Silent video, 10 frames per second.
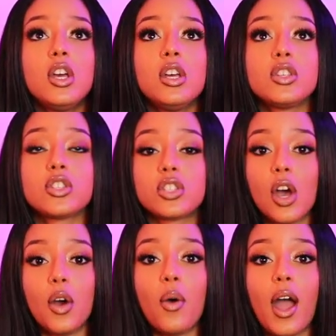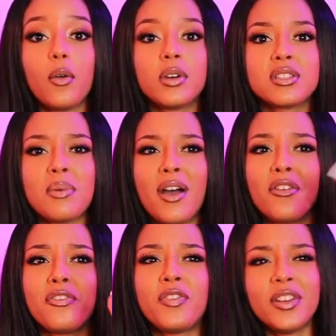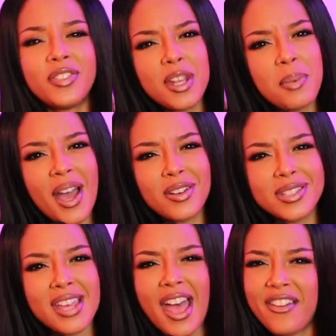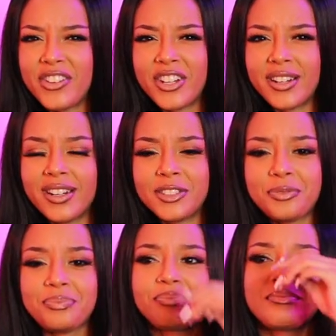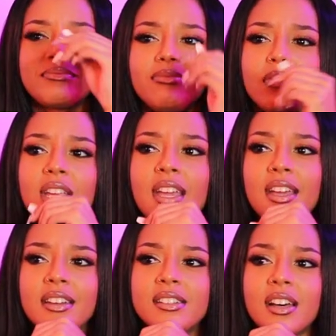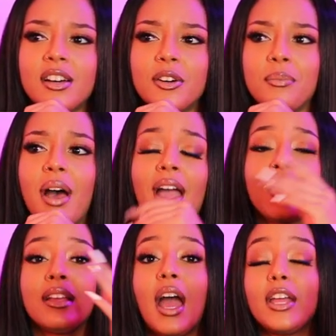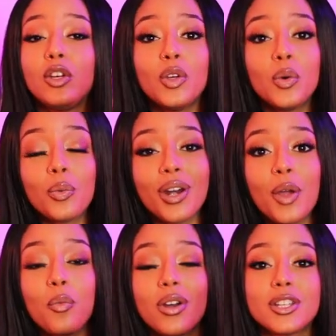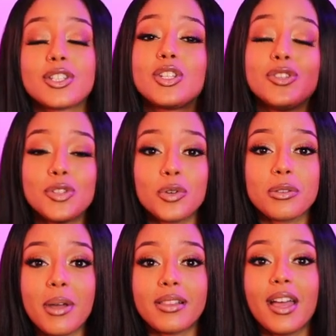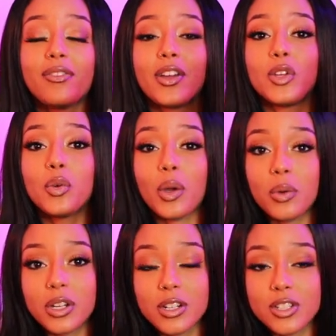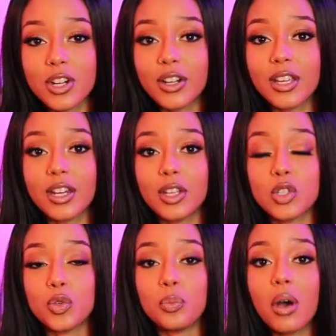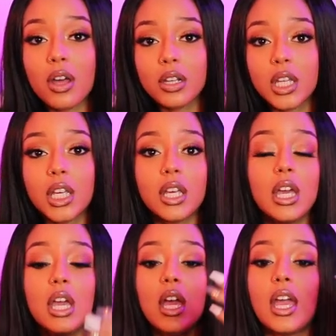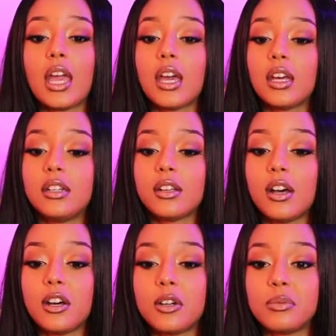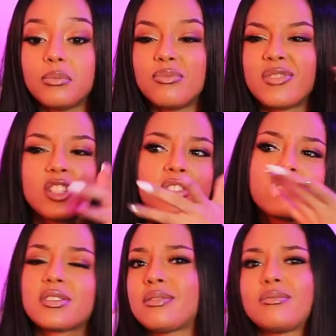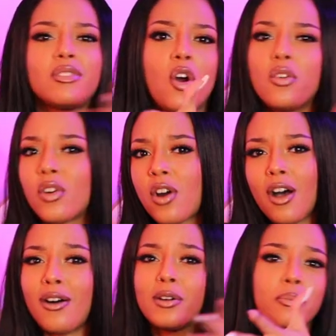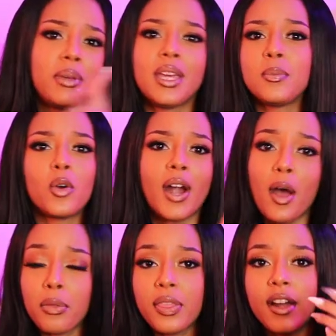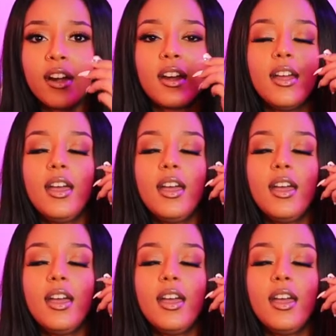So I was about 50 pounds heavier and um, I I knew what I wanted to do with my life. I knew I wanted to start getting into modeling and um, just overall being more out there